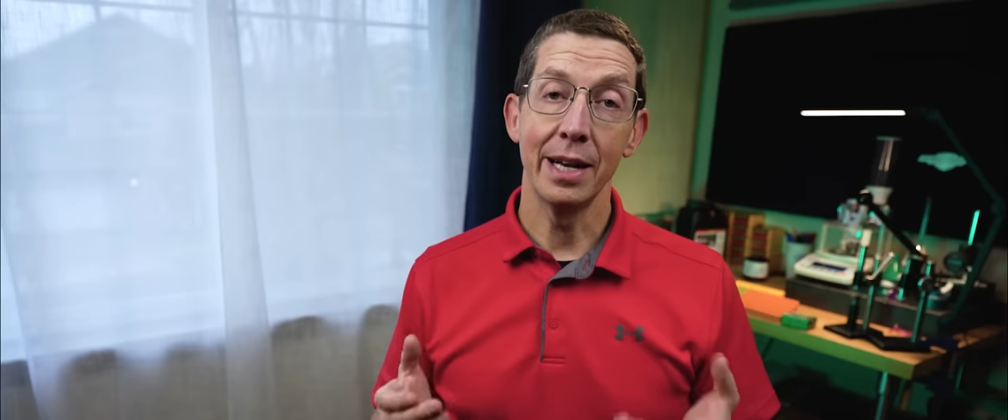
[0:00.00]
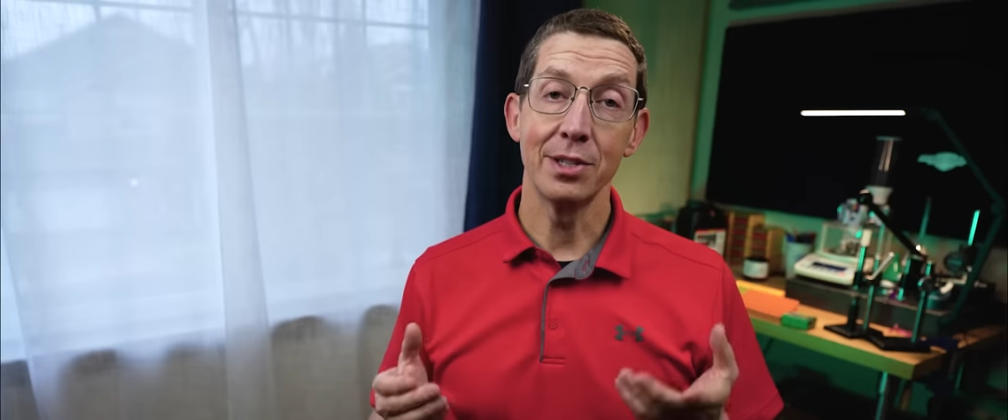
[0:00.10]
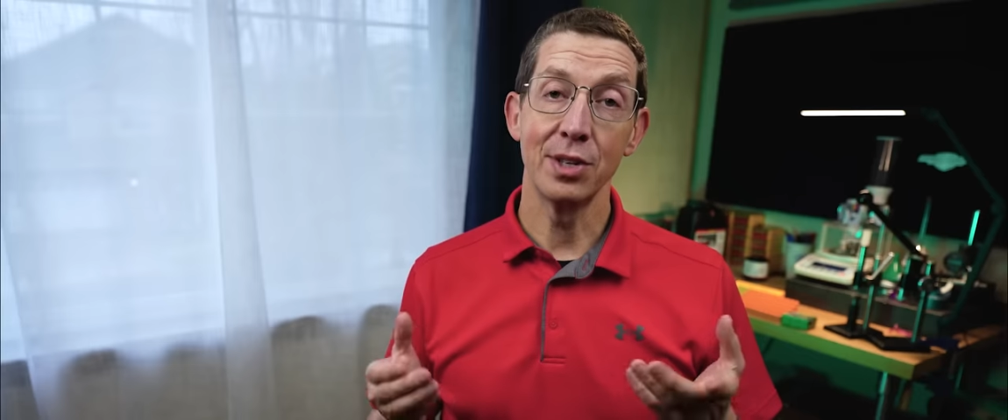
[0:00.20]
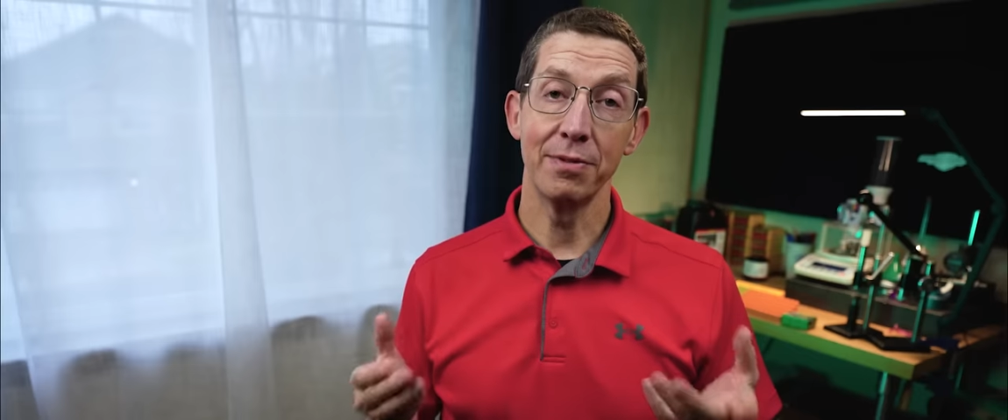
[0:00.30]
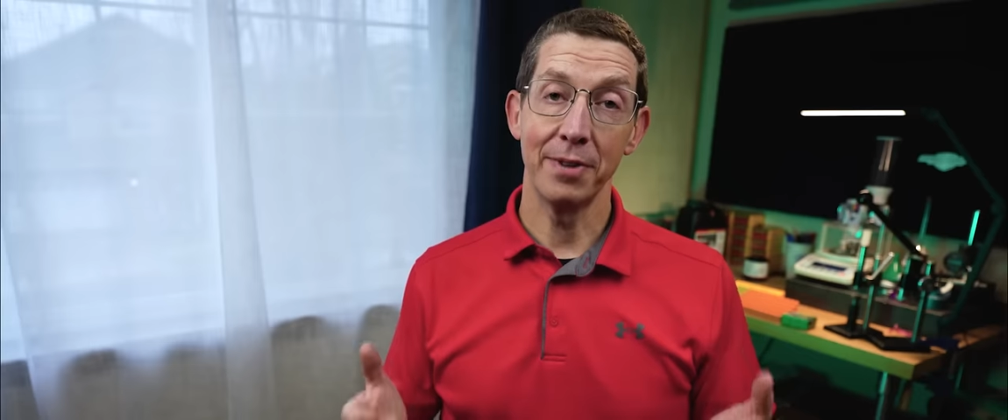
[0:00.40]
that
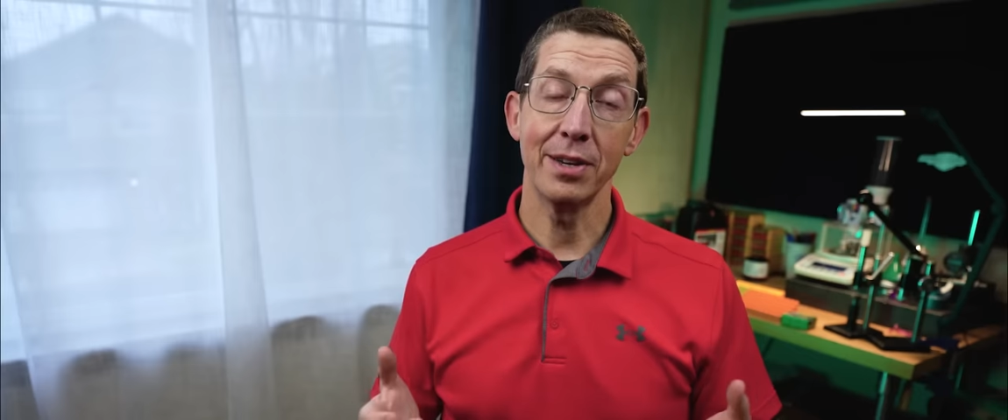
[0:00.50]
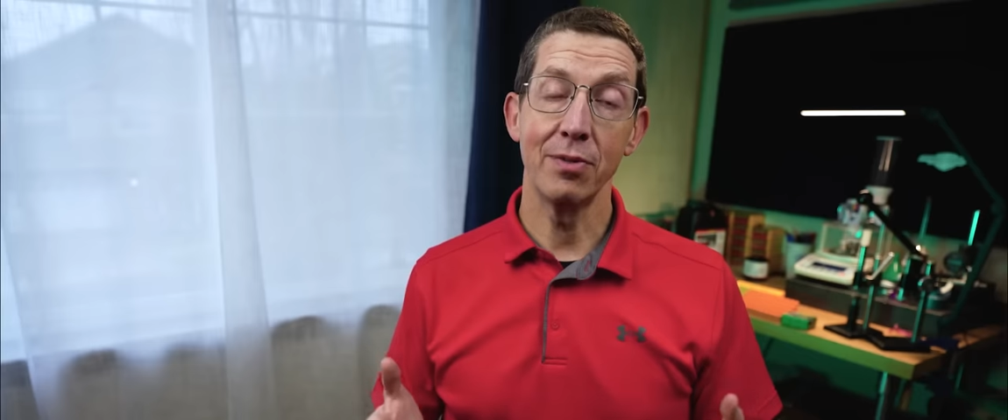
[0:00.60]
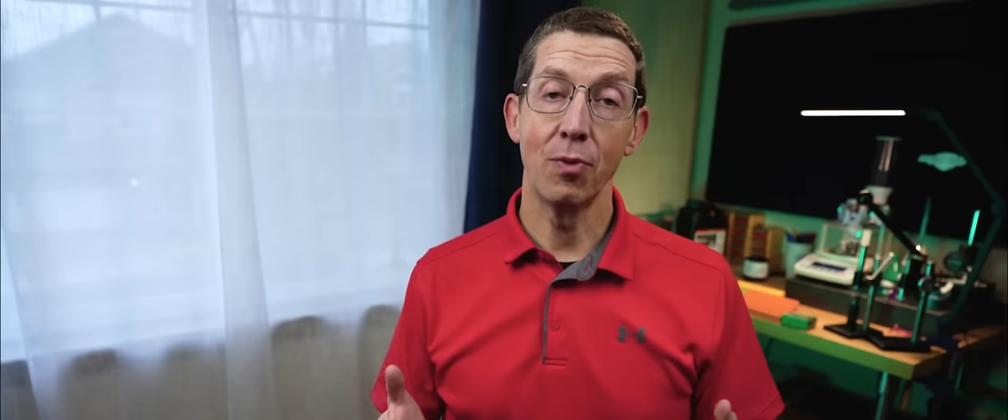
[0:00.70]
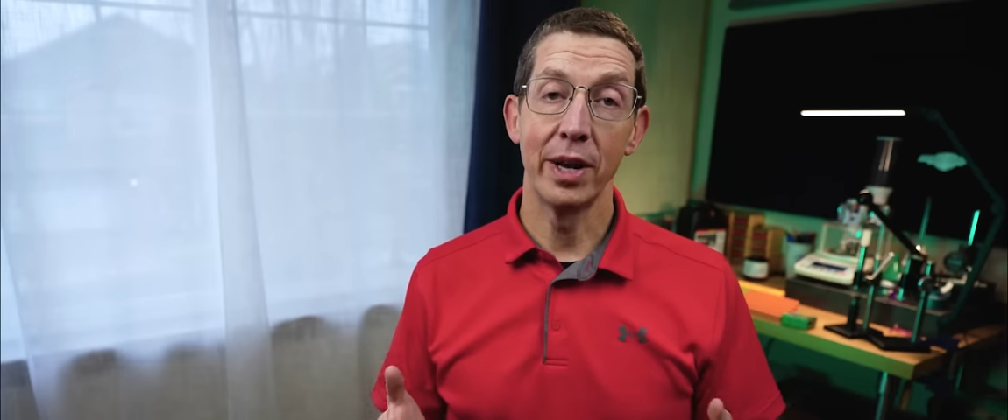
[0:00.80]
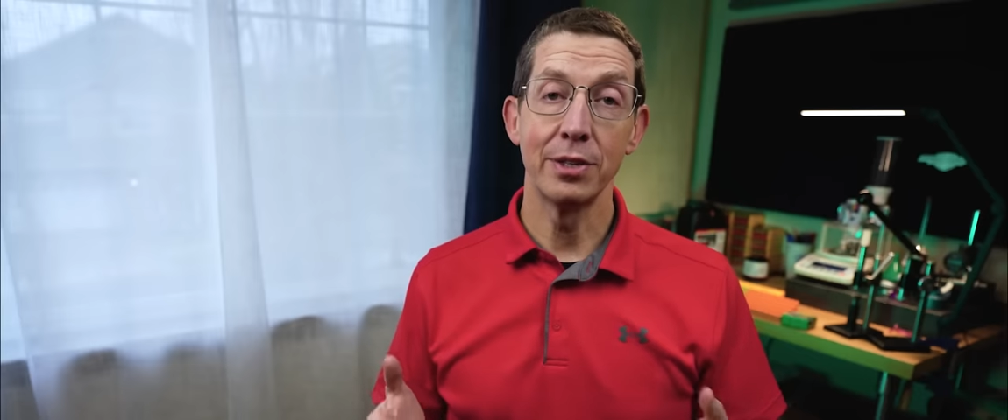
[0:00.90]
is an
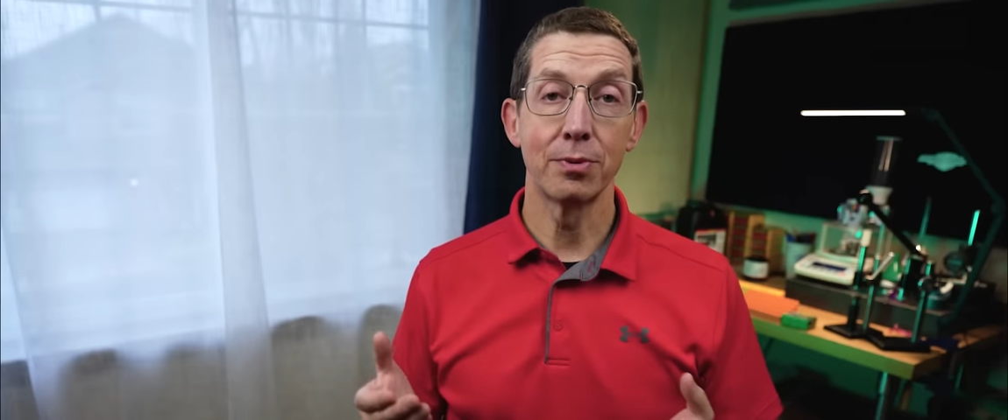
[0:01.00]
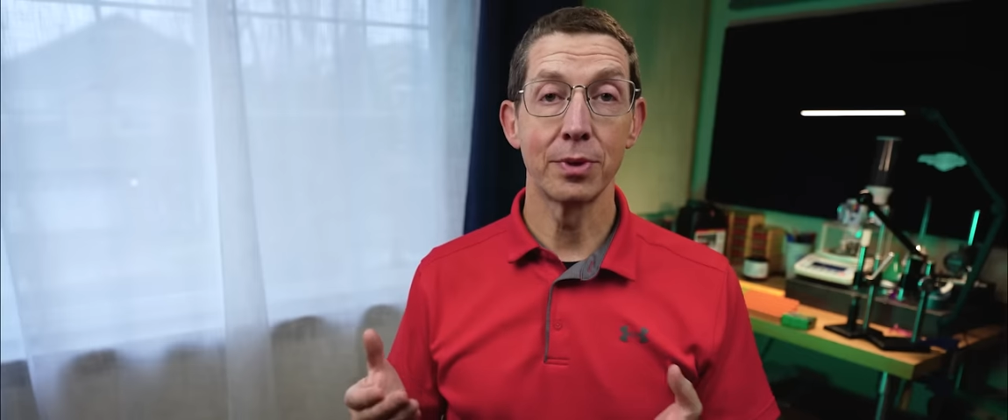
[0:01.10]
effective way to